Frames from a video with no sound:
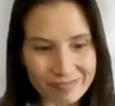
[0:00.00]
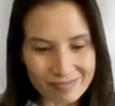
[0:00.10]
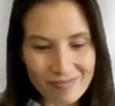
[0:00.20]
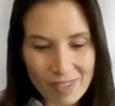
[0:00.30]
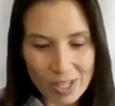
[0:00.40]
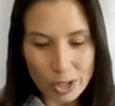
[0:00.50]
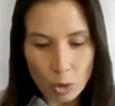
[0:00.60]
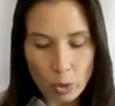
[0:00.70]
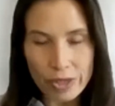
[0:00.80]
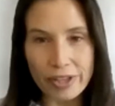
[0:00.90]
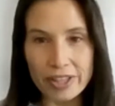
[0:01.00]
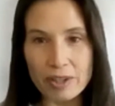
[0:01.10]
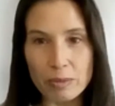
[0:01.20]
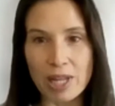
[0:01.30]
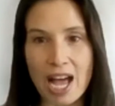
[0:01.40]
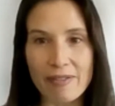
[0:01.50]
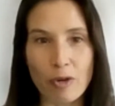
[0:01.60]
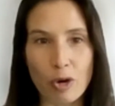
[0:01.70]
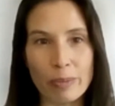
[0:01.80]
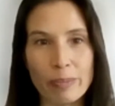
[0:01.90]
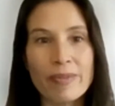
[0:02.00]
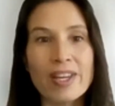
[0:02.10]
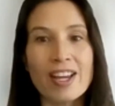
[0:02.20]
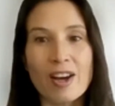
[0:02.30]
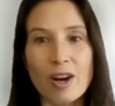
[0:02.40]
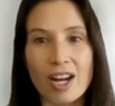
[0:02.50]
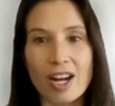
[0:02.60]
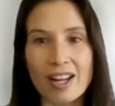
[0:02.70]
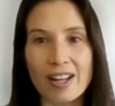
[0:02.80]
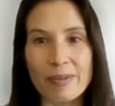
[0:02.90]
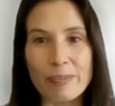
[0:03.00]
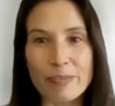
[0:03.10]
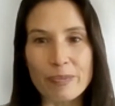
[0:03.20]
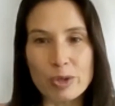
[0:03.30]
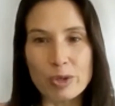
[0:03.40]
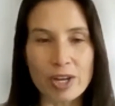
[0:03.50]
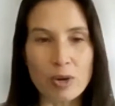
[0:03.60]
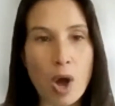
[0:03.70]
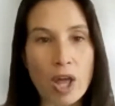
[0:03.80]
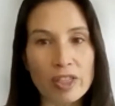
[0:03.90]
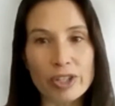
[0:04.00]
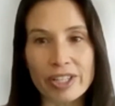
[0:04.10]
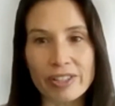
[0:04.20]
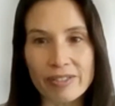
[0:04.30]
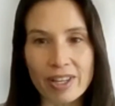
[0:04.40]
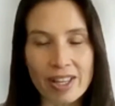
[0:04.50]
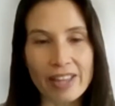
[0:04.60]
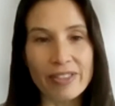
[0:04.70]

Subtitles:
within the platform, you take one look at the